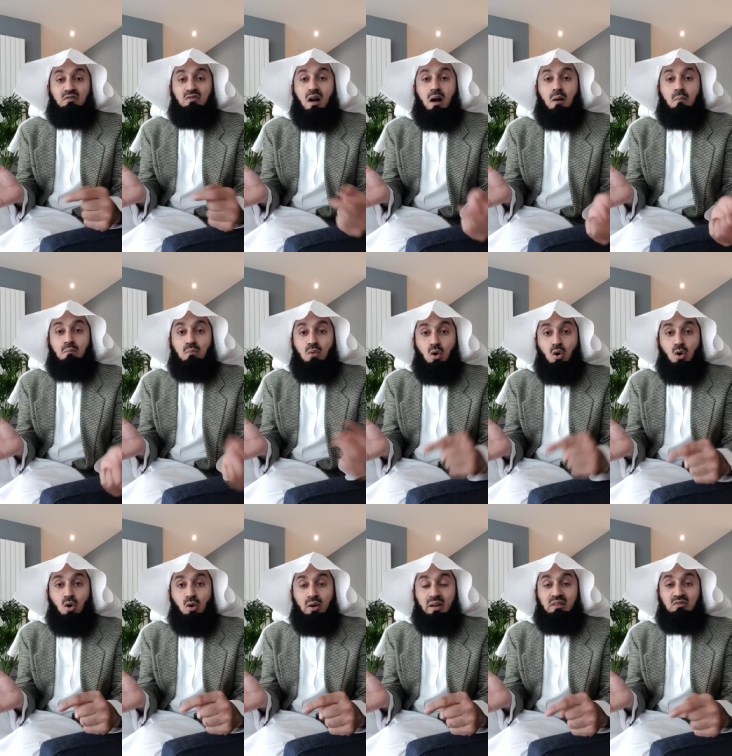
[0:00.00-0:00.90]
far
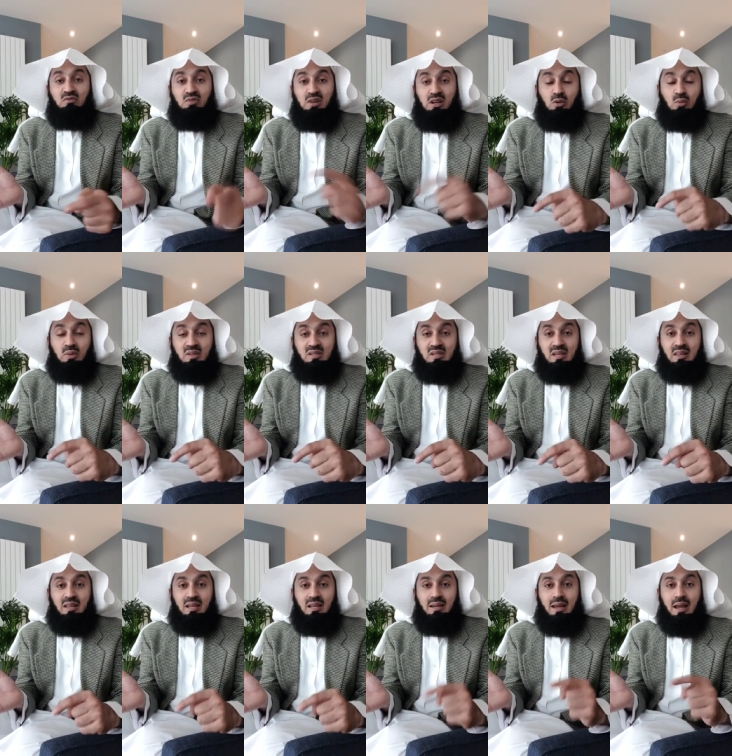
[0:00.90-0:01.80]
more in
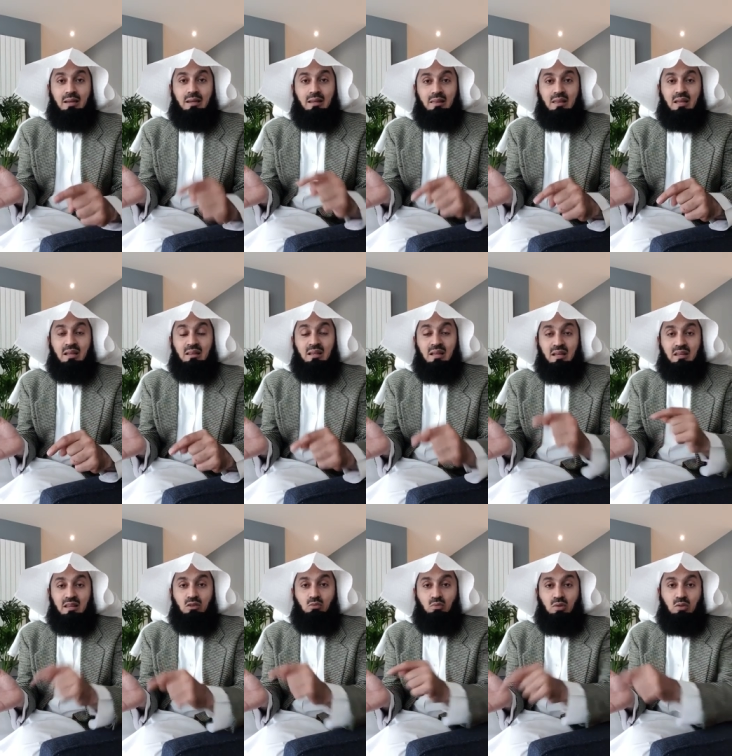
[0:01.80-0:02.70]
frequency than anything
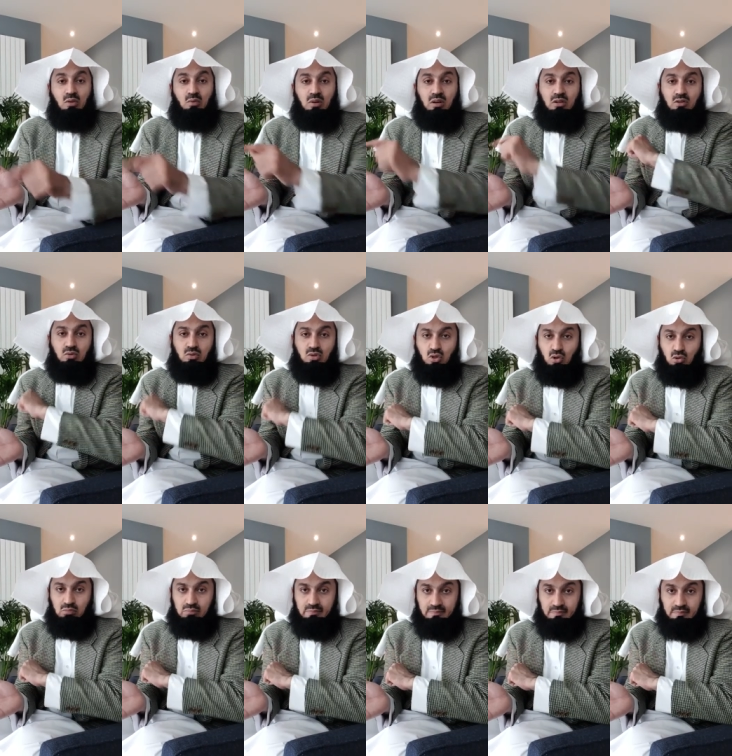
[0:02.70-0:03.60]
that we were to
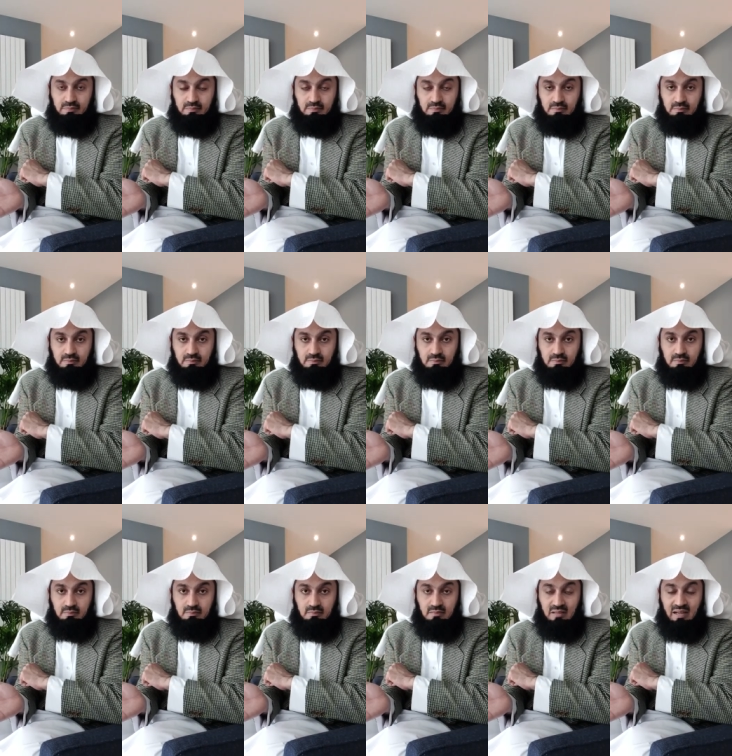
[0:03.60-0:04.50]
show.
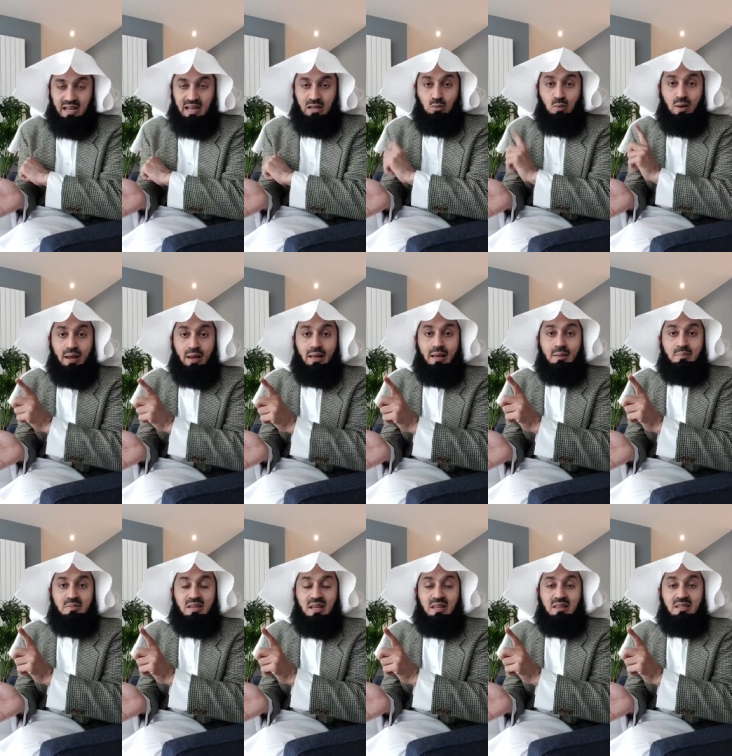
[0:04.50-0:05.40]
And why
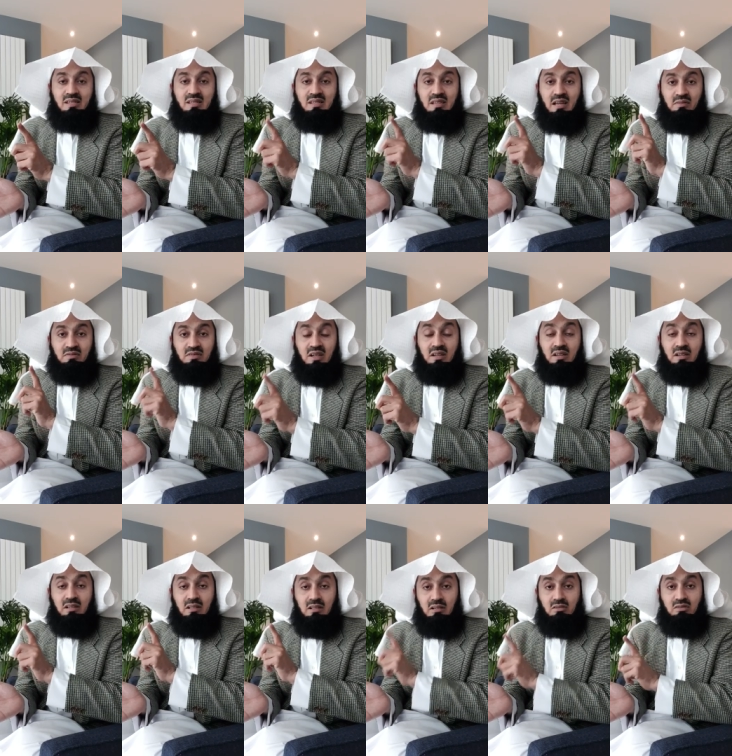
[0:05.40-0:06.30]
I'm saying this is I've done
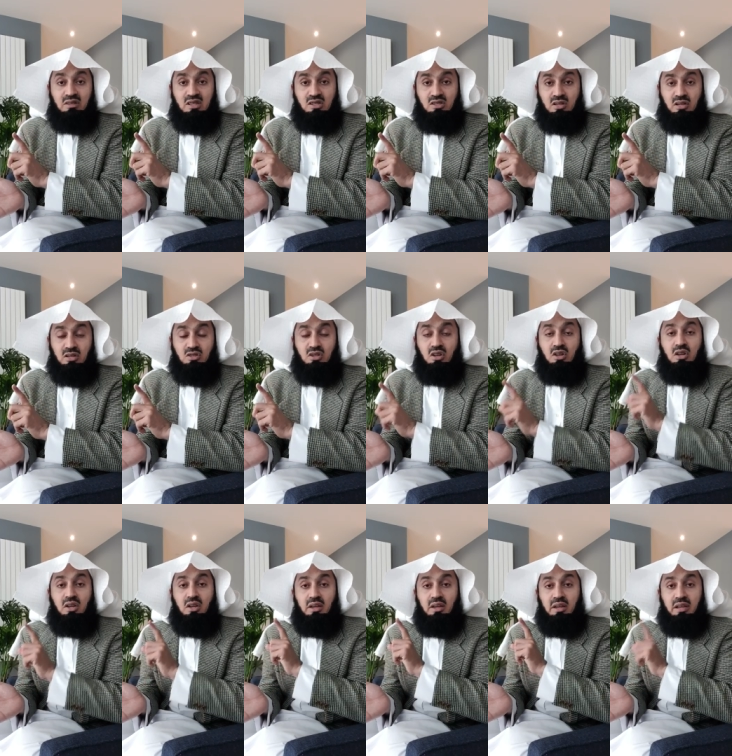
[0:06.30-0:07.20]
a little research
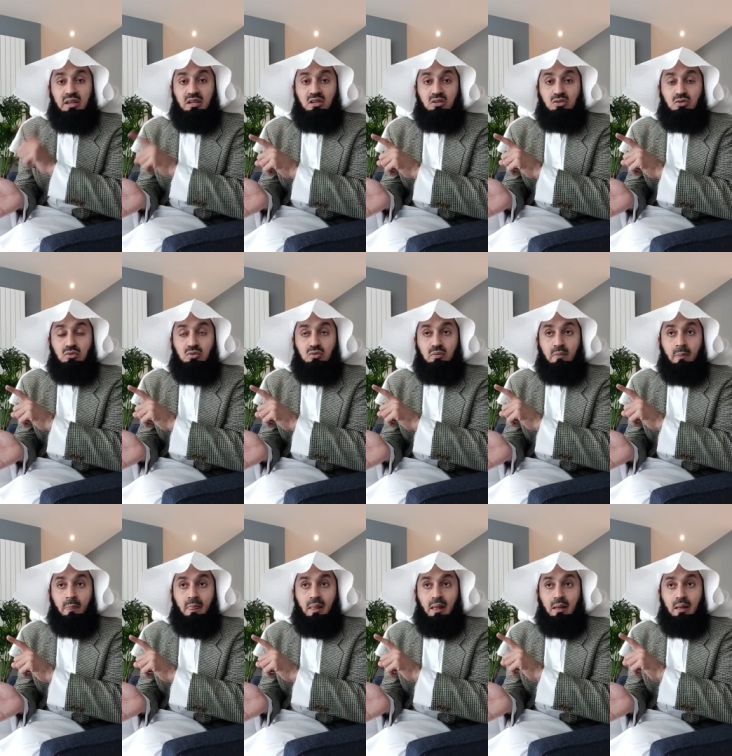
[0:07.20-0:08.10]
into